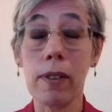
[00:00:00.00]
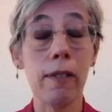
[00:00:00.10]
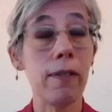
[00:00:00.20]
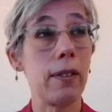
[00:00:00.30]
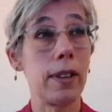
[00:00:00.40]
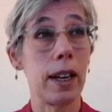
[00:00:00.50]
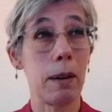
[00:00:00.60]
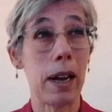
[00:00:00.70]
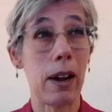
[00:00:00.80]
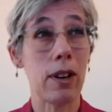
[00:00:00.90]
We found
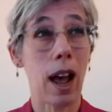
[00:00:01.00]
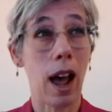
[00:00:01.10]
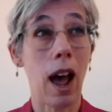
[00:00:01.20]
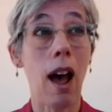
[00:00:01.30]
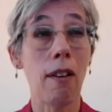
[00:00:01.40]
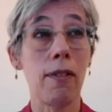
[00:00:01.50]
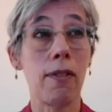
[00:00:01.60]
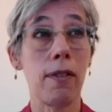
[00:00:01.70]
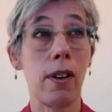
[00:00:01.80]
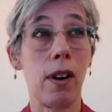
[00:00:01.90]
that about
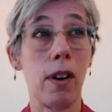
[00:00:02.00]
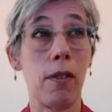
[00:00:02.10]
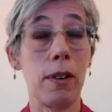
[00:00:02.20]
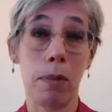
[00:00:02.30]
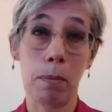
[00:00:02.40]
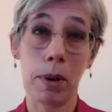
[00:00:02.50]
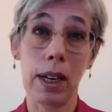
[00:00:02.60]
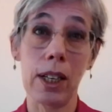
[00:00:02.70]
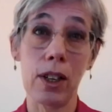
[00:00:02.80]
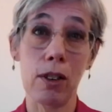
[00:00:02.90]
half of the
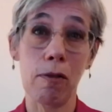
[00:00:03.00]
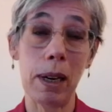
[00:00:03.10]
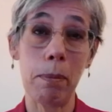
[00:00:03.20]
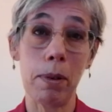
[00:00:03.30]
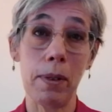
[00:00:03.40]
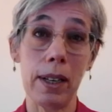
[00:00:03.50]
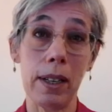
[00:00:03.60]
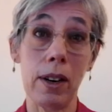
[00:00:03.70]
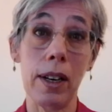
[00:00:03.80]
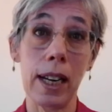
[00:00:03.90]
population of people with
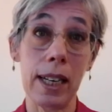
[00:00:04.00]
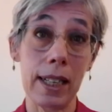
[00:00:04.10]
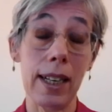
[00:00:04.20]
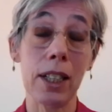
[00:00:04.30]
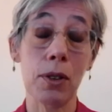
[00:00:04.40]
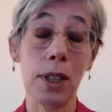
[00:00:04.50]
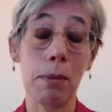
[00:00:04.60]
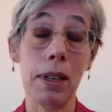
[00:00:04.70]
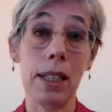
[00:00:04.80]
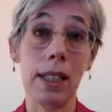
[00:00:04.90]
learning intellectual
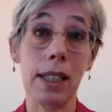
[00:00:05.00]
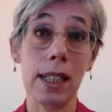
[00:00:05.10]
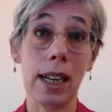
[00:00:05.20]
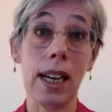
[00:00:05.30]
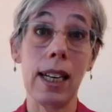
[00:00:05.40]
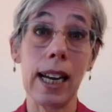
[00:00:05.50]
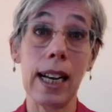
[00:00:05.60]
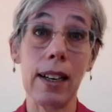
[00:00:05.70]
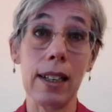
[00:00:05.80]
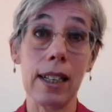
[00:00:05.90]
disabilities in
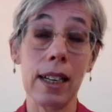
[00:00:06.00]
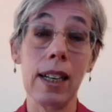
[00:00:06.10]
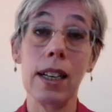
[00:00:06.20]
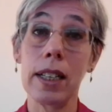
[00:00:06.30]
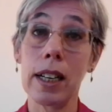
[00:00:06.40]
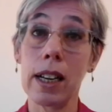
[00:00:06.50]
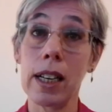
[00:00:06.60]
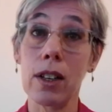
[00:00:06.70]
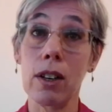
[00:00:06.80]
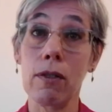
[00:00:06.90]
England
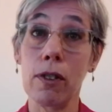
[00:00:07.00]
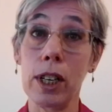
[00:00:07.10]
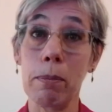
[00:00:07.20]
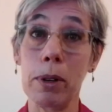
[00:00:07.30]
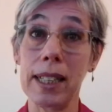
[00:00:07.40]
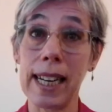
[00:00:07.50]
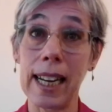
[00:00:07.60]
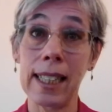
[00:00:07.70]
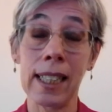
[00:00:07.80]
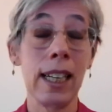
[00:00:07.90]
died an avoidable
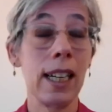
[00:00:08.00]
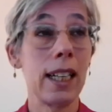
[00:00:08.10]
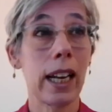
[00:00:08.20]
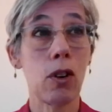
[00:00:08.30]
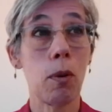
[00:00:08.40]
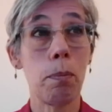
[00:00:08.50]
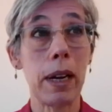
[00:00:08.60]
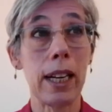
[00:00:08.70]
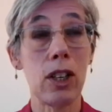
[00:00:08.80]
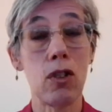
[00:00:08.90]
death. That
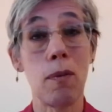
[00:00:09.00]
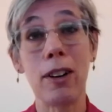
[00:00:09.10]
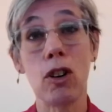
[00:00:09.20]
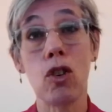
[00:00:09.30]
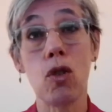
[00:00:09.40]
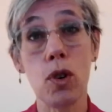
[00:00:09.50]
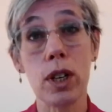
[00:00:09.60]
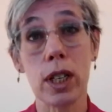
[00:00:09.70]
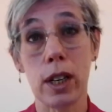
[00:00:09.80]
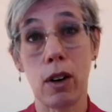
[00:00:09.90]
compares to about a
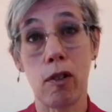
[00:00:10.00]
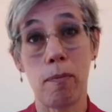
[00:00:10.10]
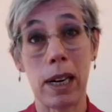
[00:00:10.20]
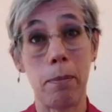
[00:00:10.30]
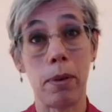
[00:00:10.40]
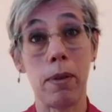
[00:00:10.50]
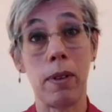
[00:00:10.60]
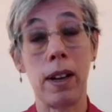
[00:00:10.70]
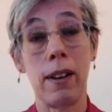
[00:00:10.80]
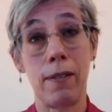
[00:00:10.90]
quarter of
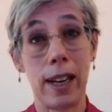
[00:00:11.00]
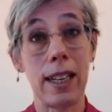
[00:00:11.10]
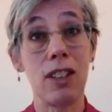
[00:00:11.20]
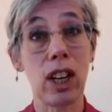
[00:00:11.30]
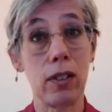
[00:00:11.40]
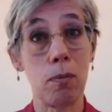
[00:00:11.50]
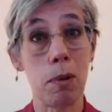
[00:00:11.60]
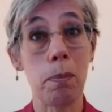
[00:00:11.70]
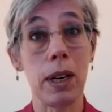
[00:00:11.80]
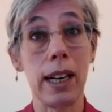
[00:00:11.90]
people in the general
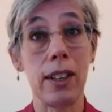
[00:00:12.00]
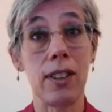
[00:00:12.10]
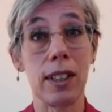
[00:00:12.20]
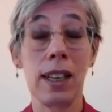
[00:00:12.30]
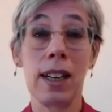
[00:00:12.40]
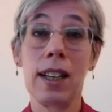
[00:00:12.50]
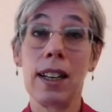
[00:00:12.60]
population.